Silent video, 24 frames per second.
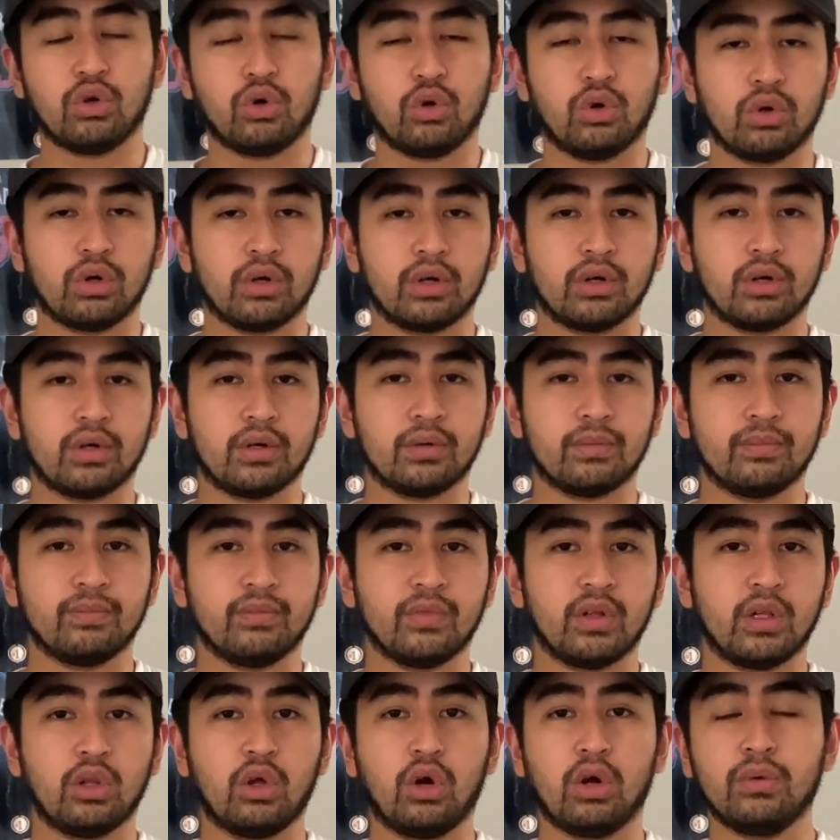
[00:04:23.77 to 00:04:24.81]
or
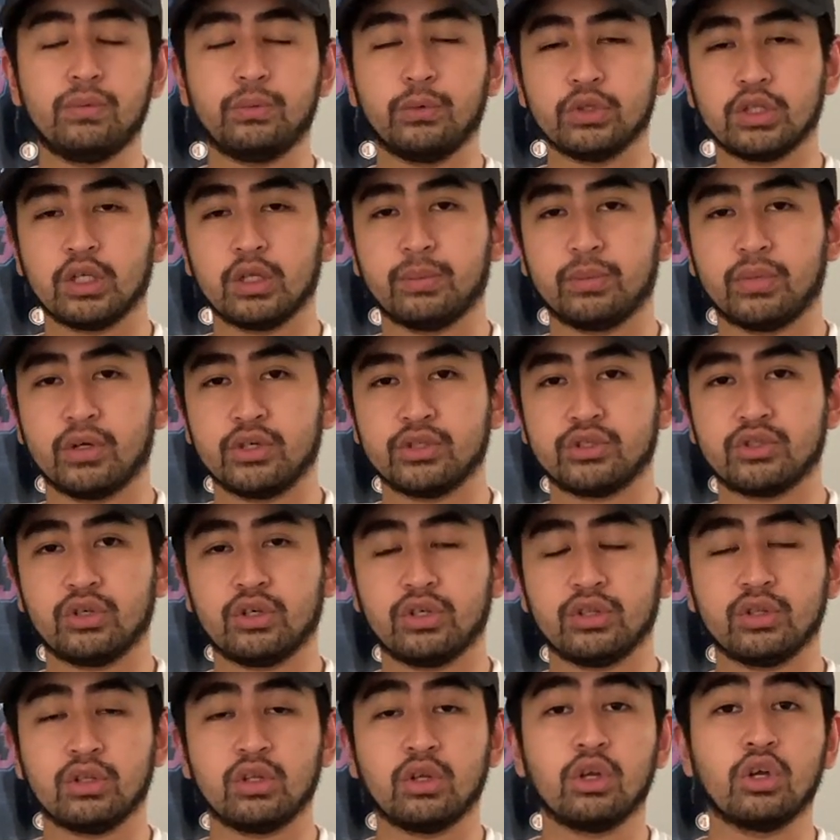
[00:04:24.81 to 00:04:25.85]
long-footed
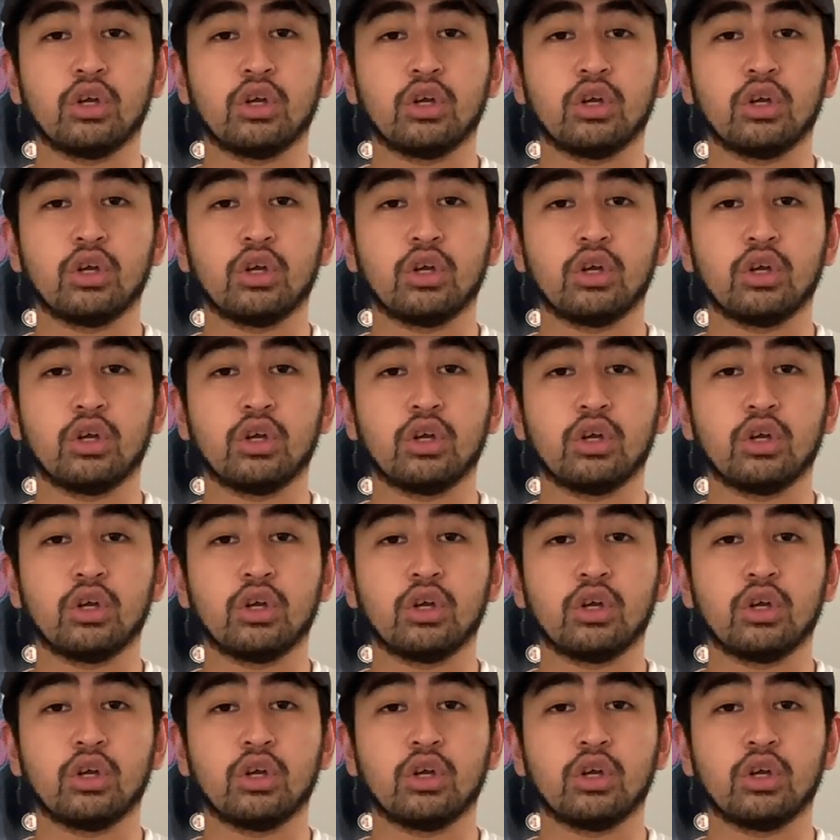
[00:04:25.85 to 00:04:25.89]
person,